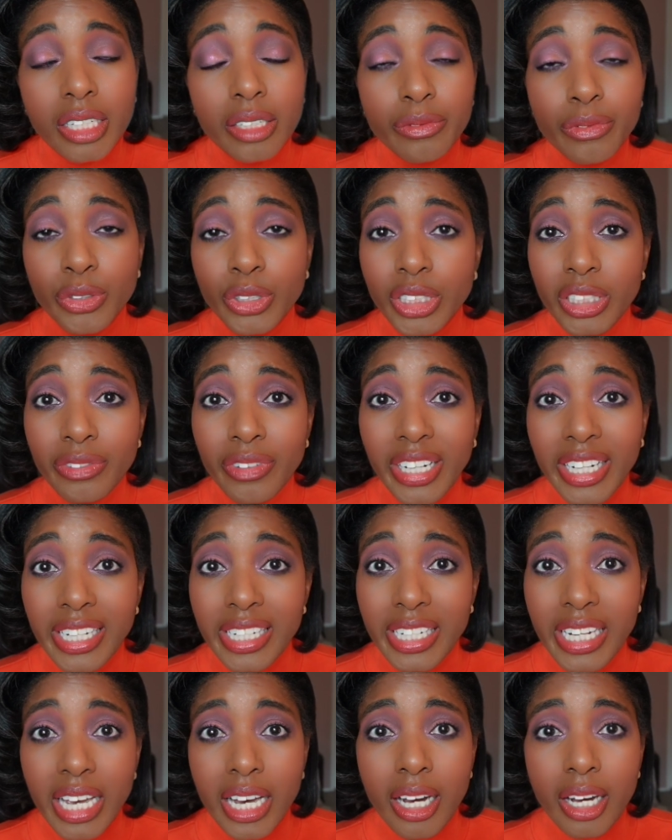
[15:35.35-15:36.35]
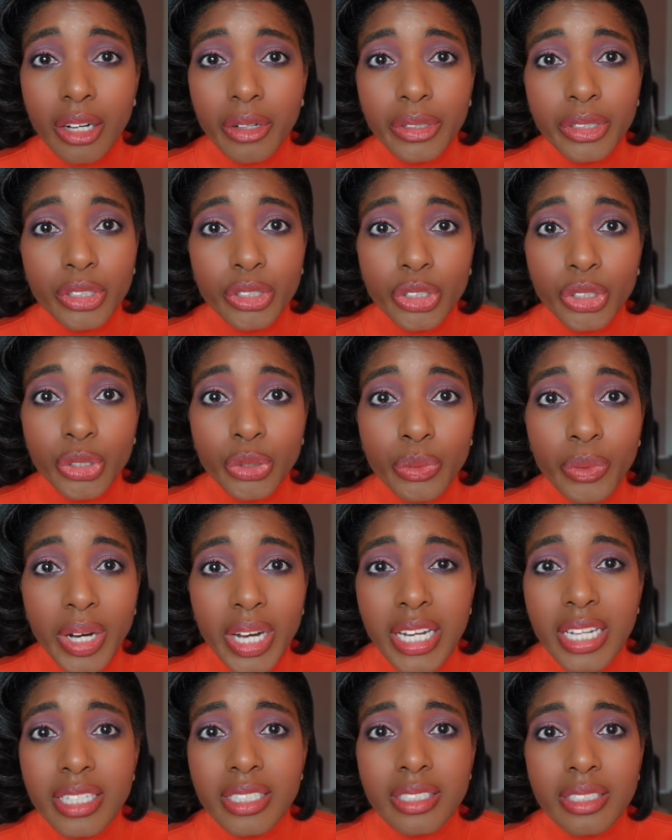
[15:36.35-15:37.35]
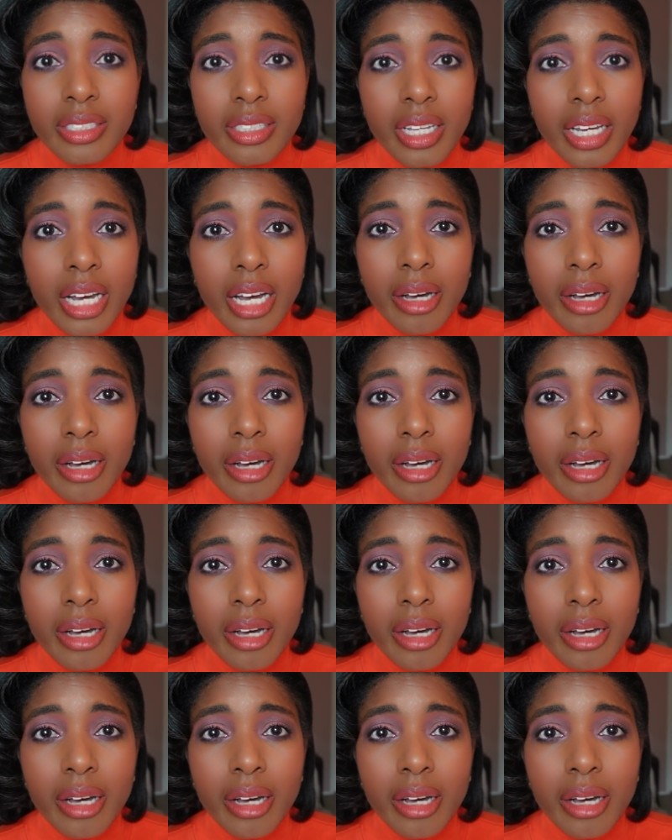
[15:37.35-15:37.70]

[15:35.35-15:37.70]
unfortunately right now in the US,